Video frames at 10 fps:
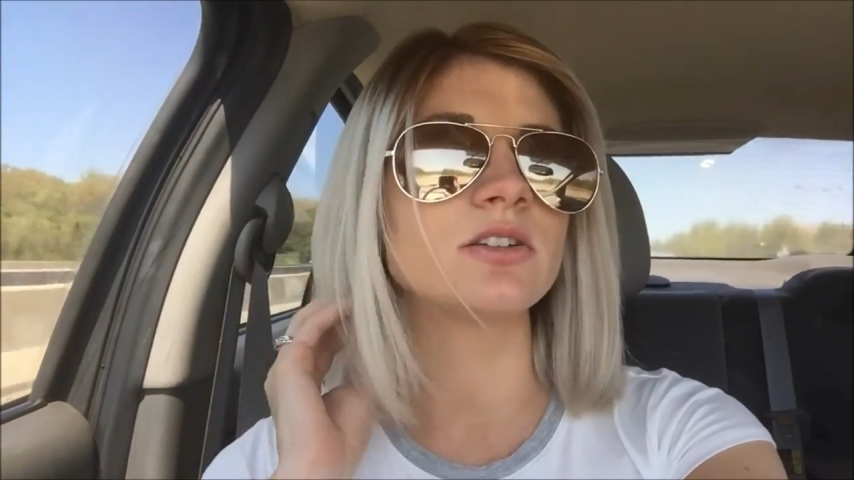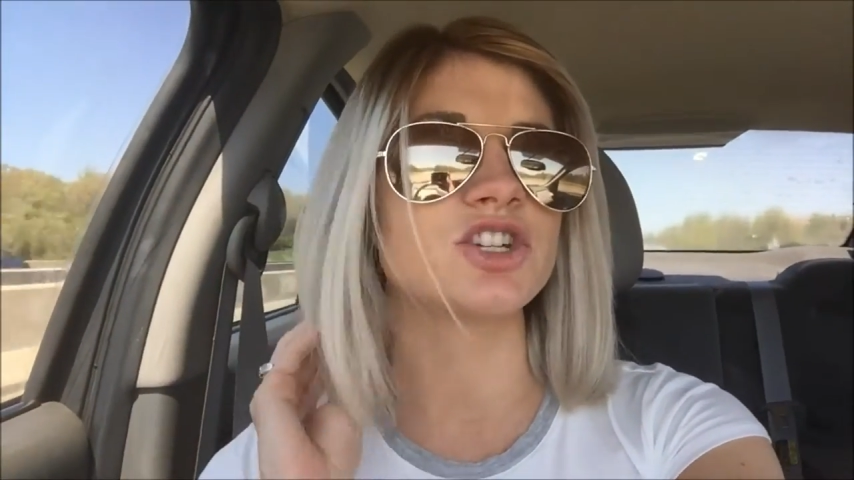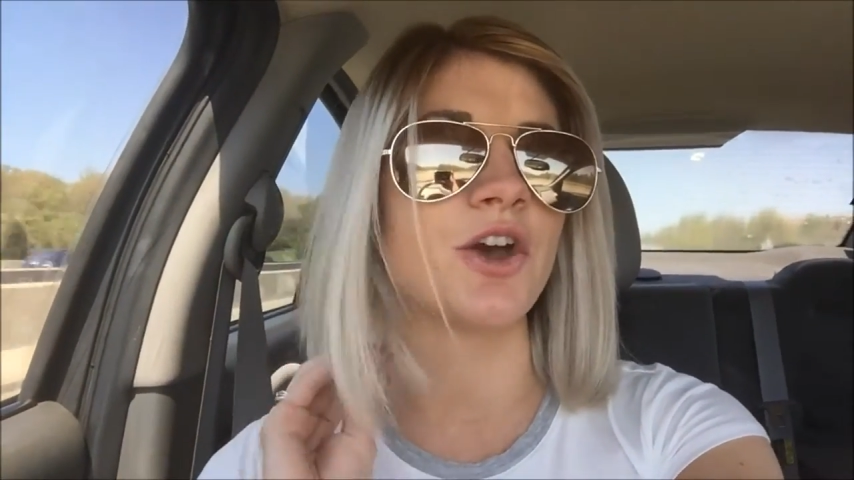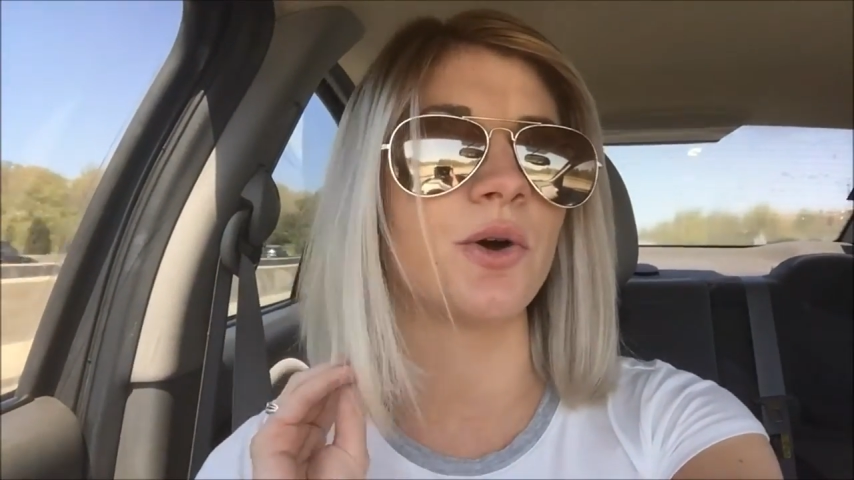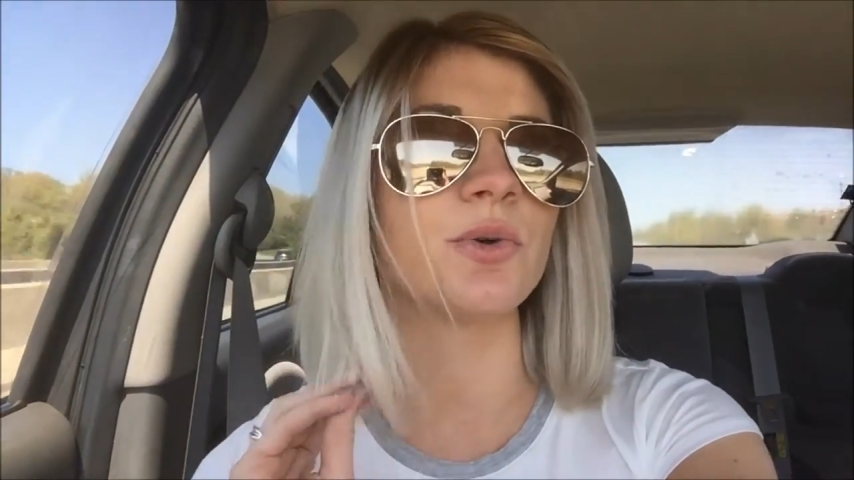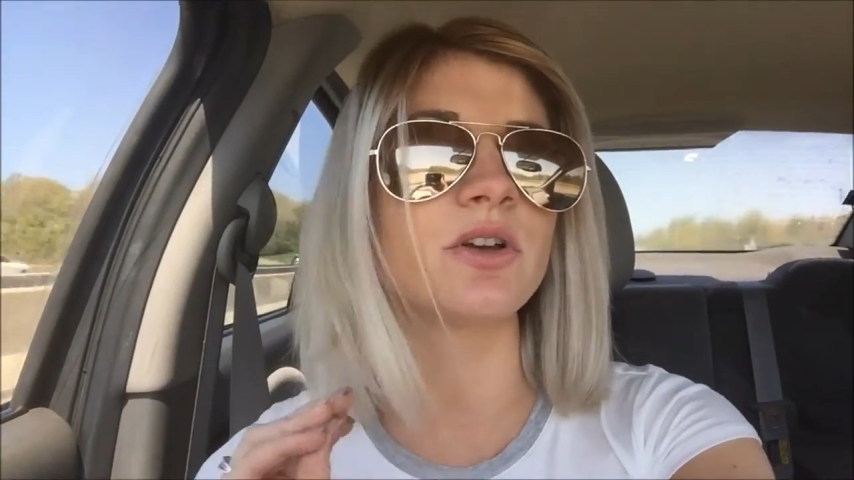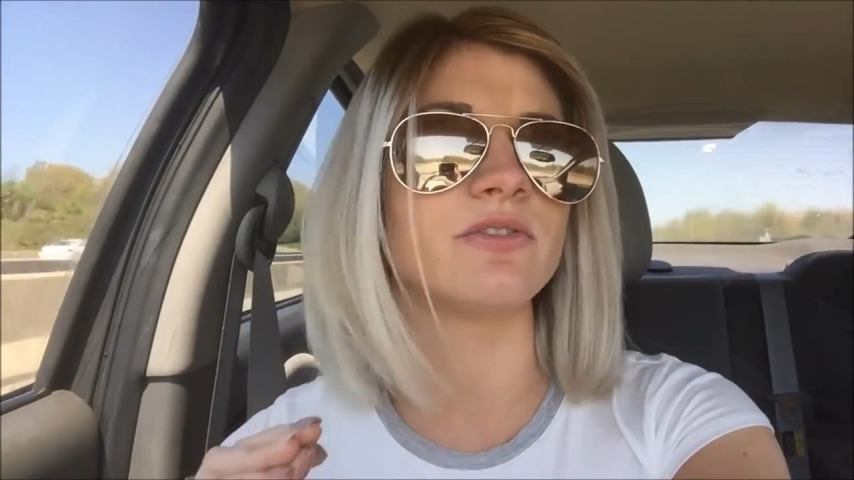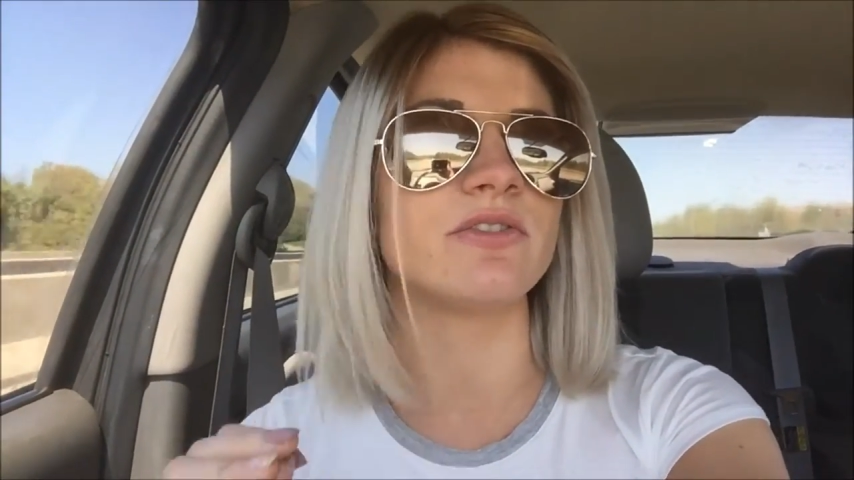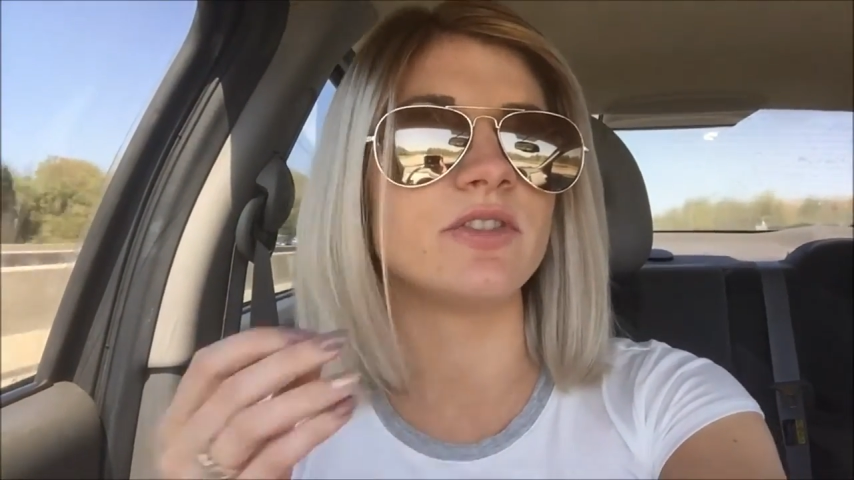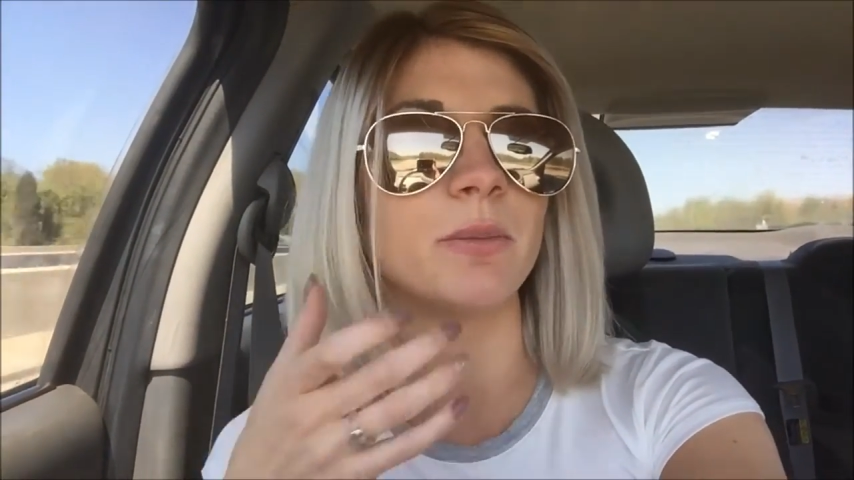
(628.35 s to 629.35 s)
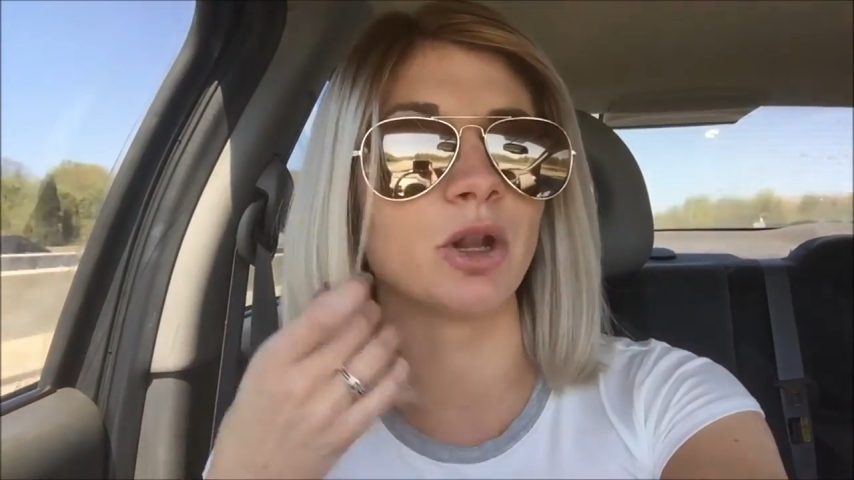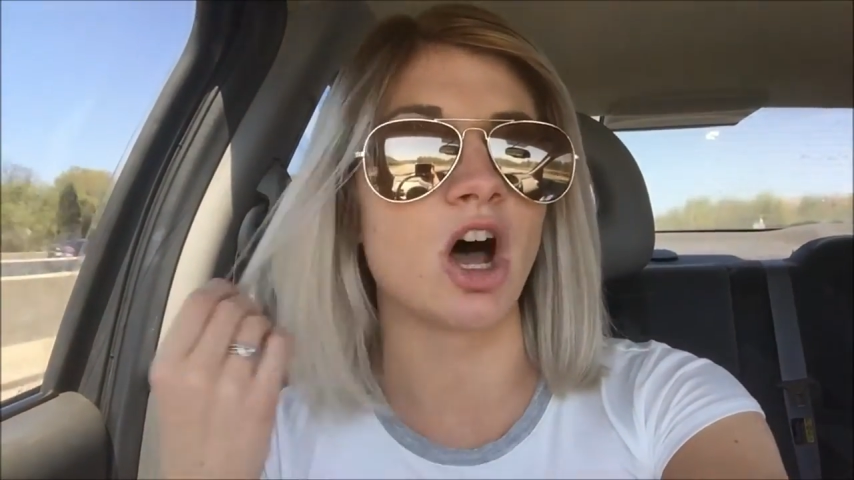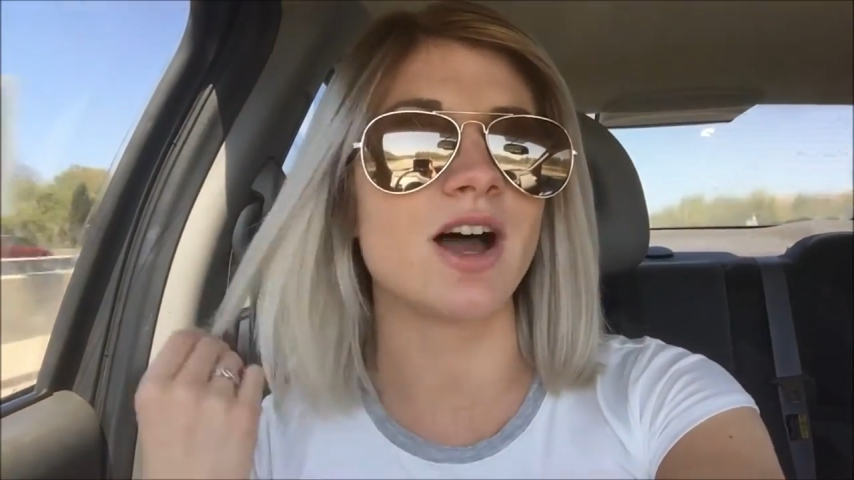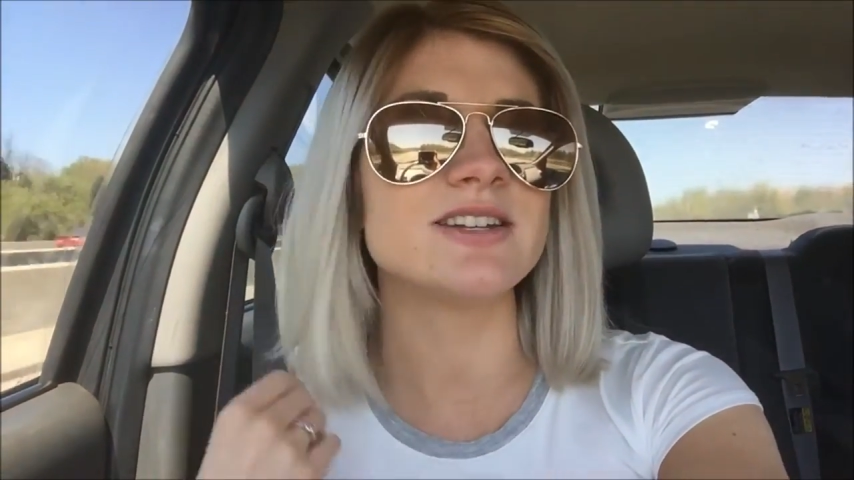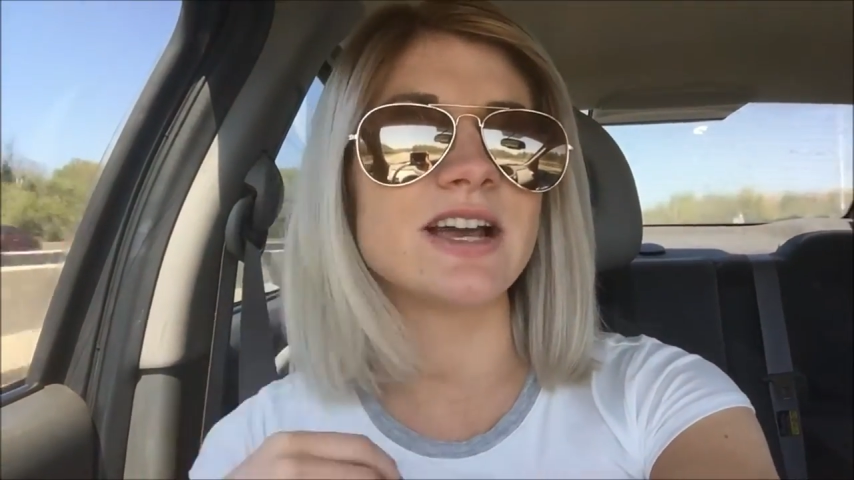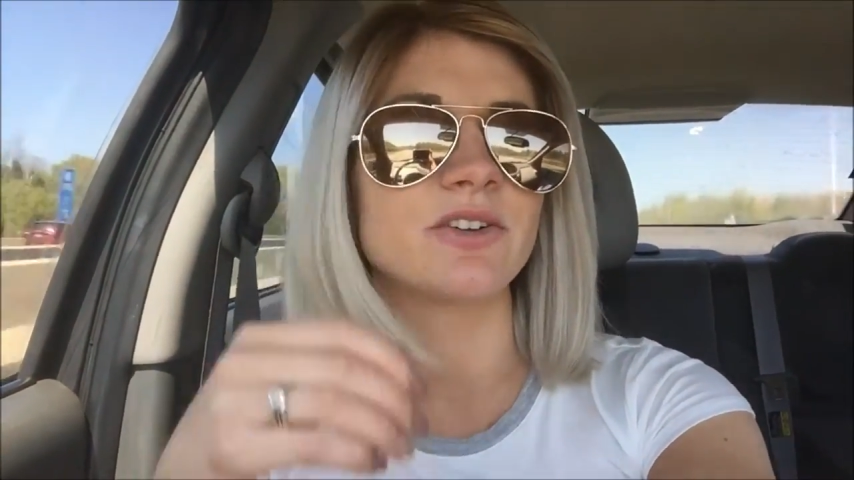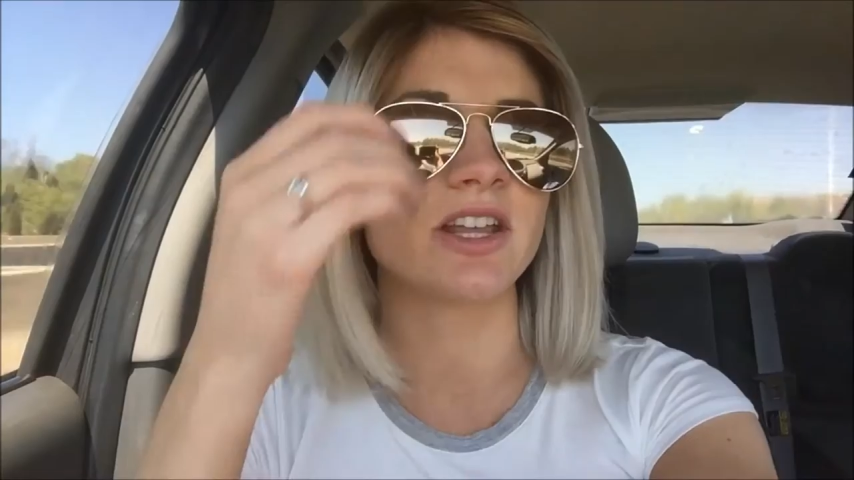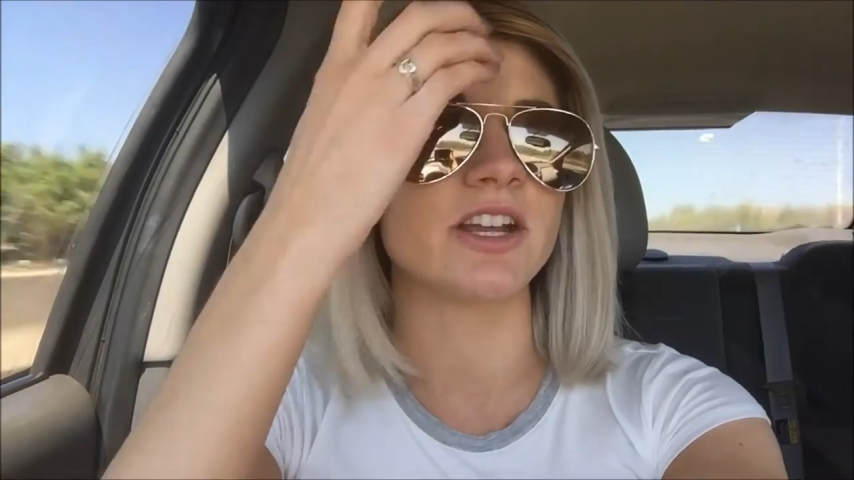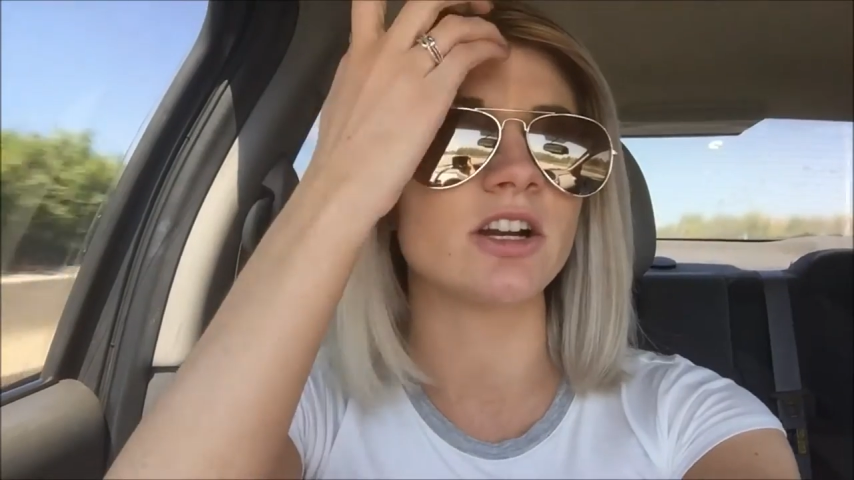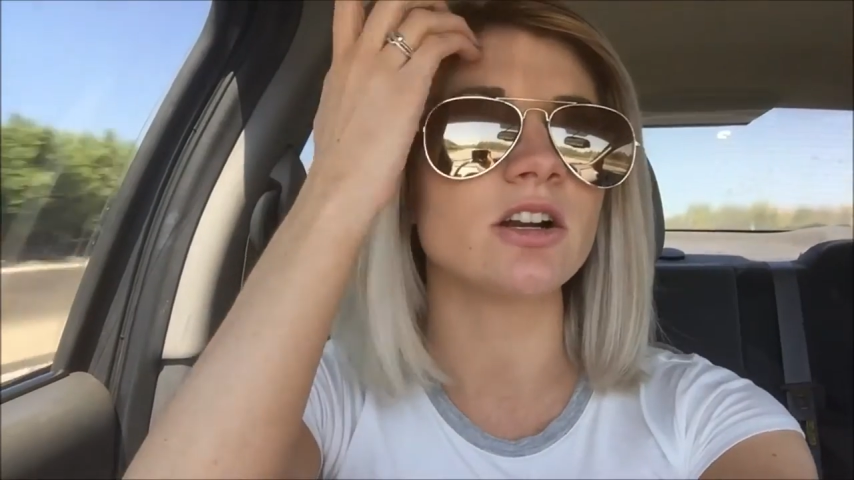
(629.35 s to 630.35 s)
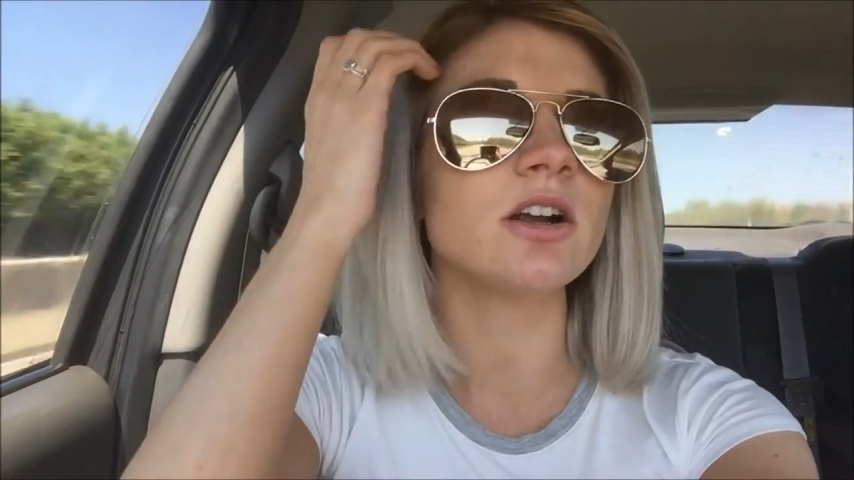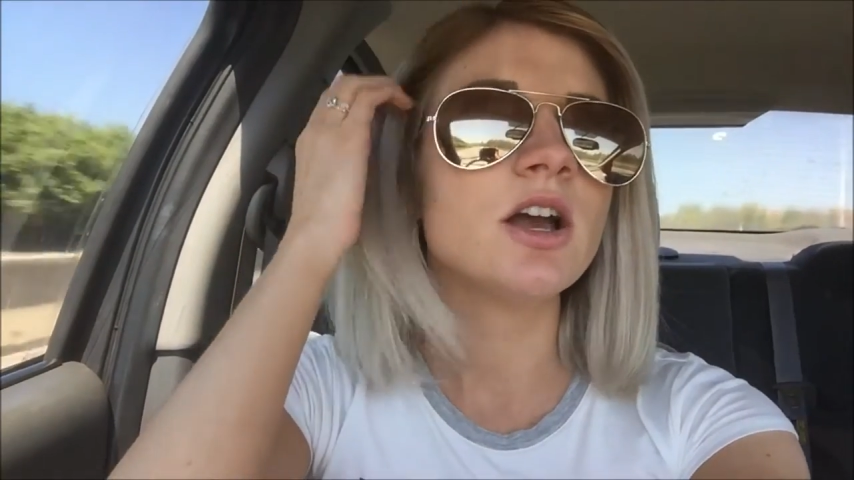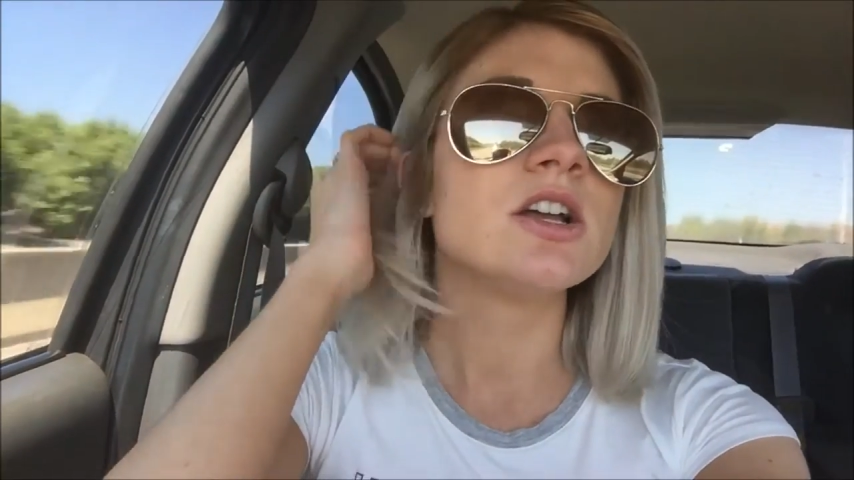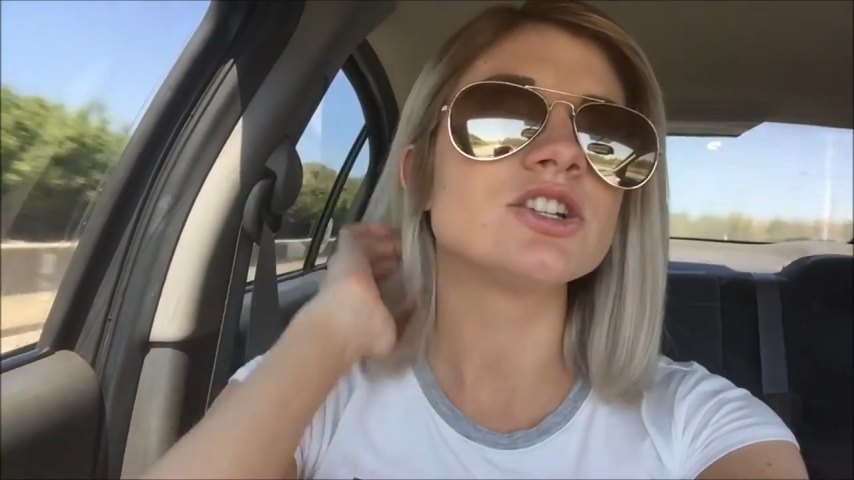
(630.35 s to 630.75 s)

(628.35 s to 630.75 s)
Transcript: tone of the blonde down here,